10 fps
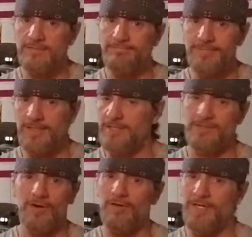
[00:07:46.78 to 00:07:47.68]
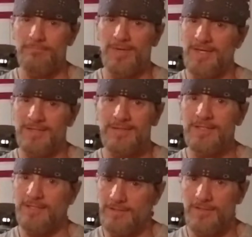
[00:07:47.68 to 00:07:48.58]
And it's already been,
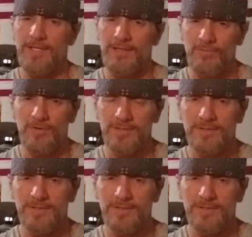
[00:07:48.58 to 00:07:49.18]
and it's going to get worse.